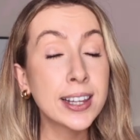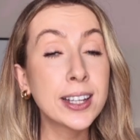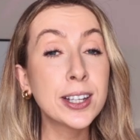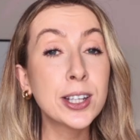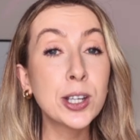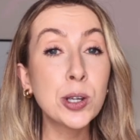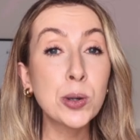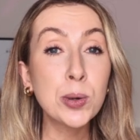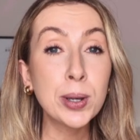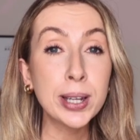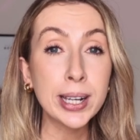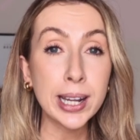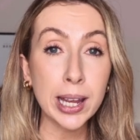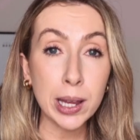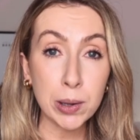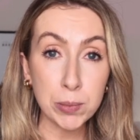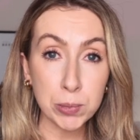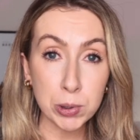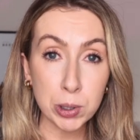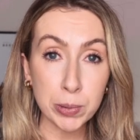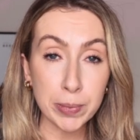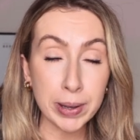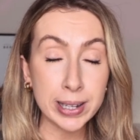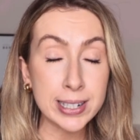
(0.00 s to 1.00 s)
that you can
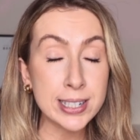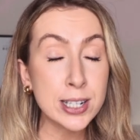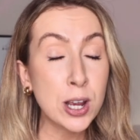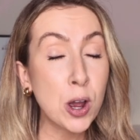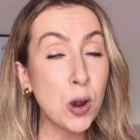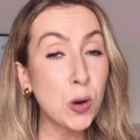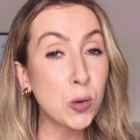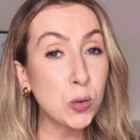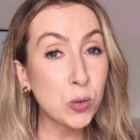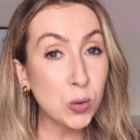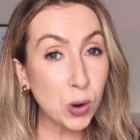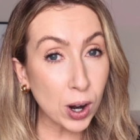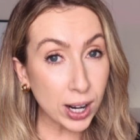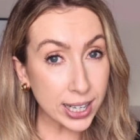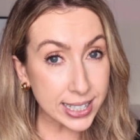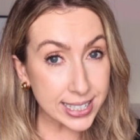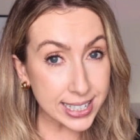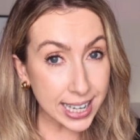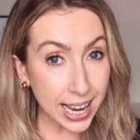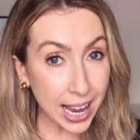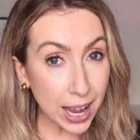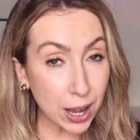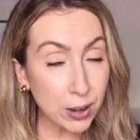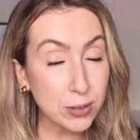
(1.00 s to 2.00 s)
implement right
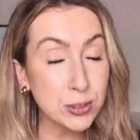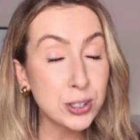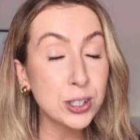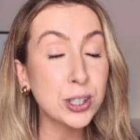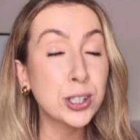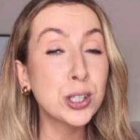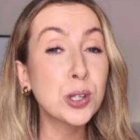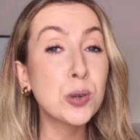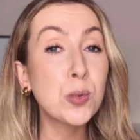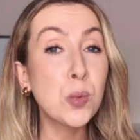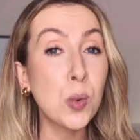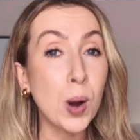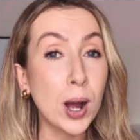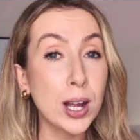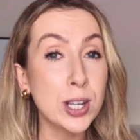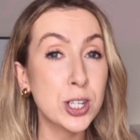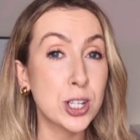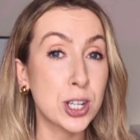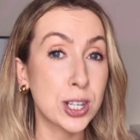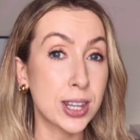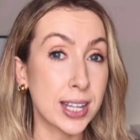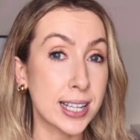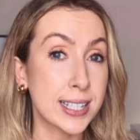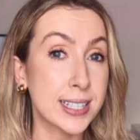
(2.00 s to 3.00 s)
after you
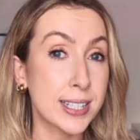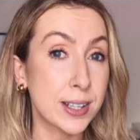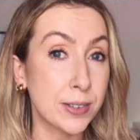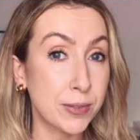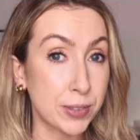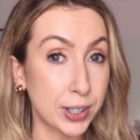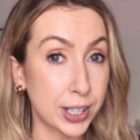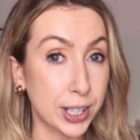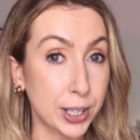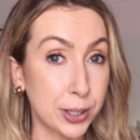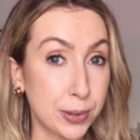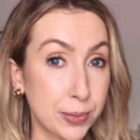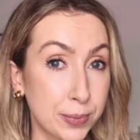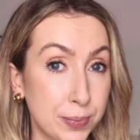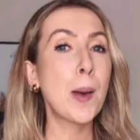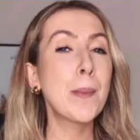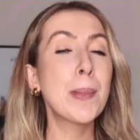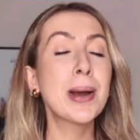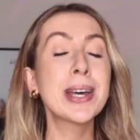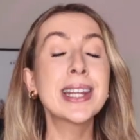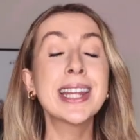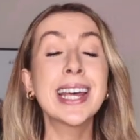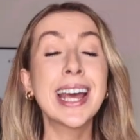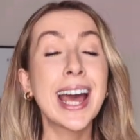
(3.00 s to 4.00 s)
watch this video. And
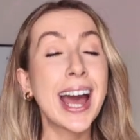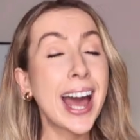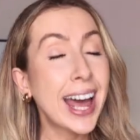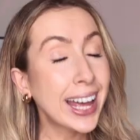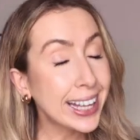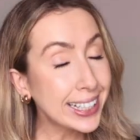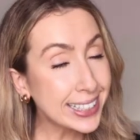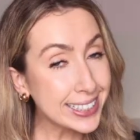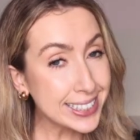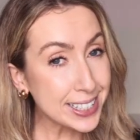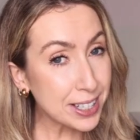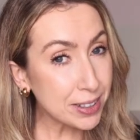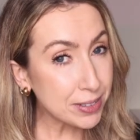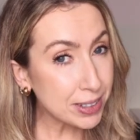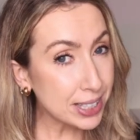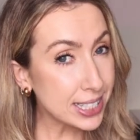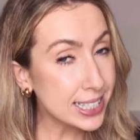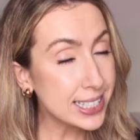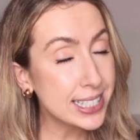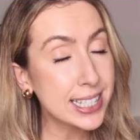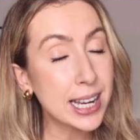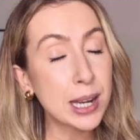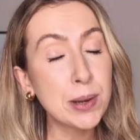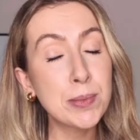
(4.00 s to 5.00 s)
by the end of
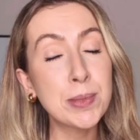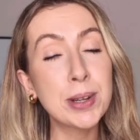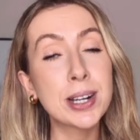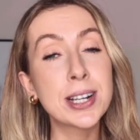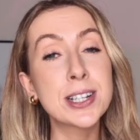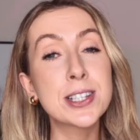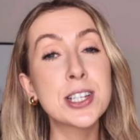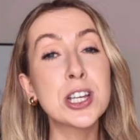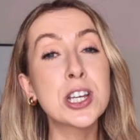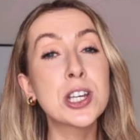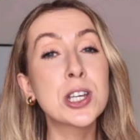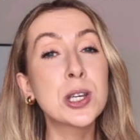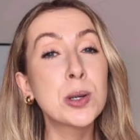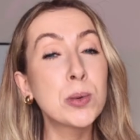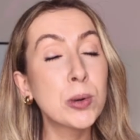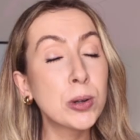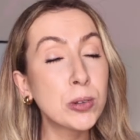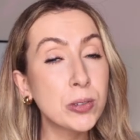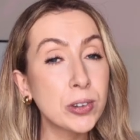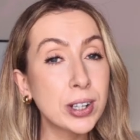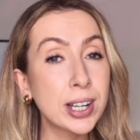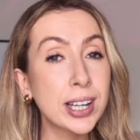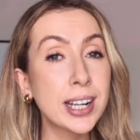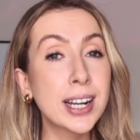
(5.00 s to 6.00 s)
these 10 minutes, you will
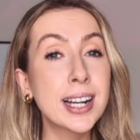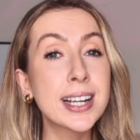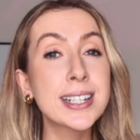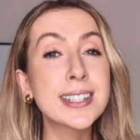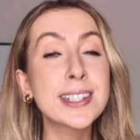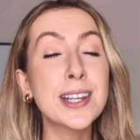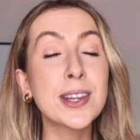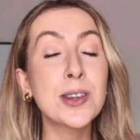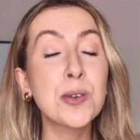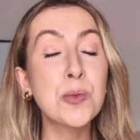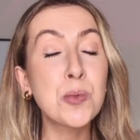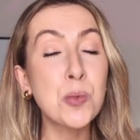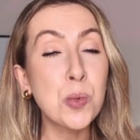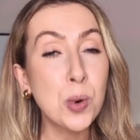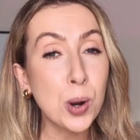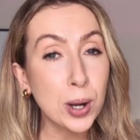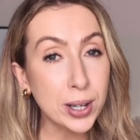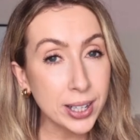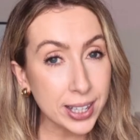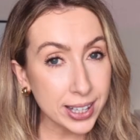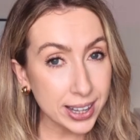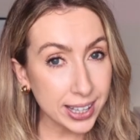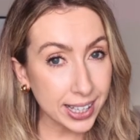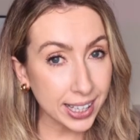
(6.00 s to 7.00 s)
realize the
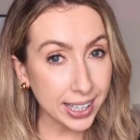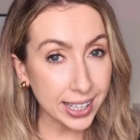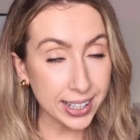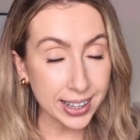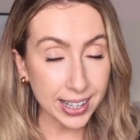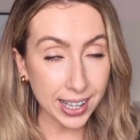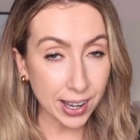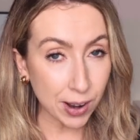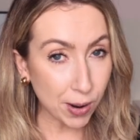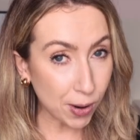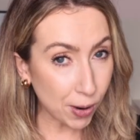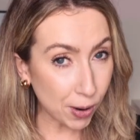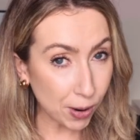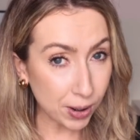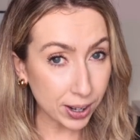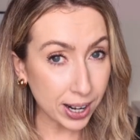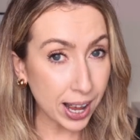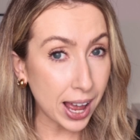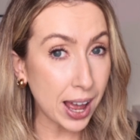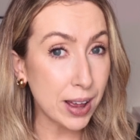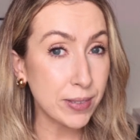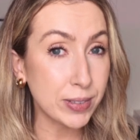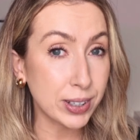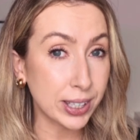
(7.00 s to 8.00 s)
one thing they all
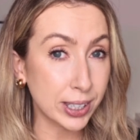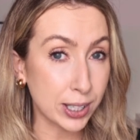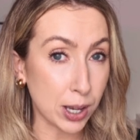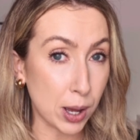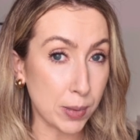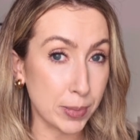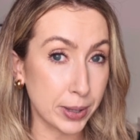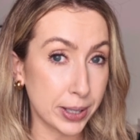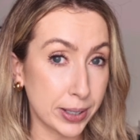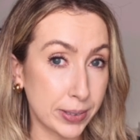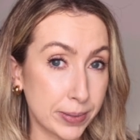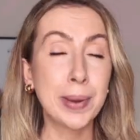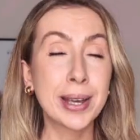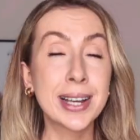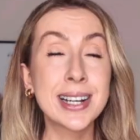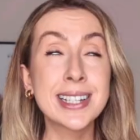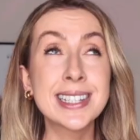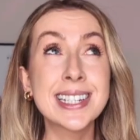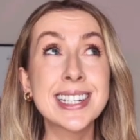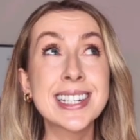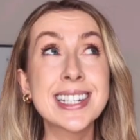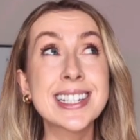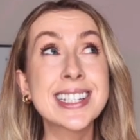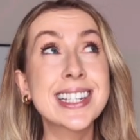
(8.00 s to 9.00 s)
have in common,
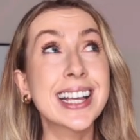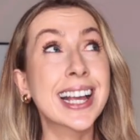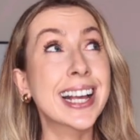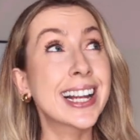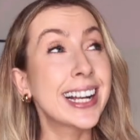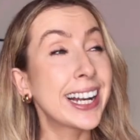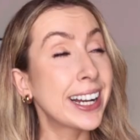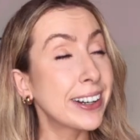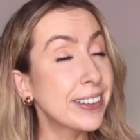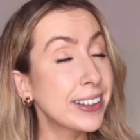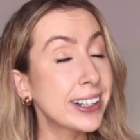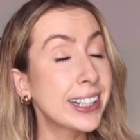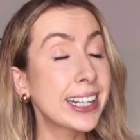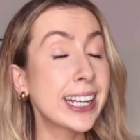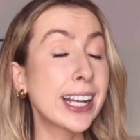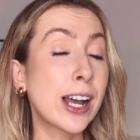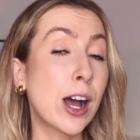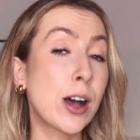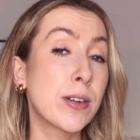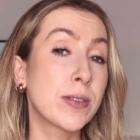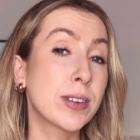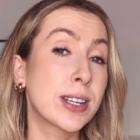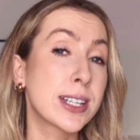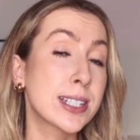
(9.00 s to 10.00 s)
because it is glaringly
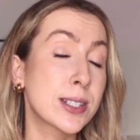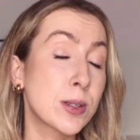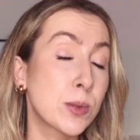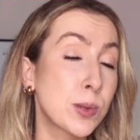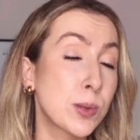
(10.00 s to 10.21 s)
obvious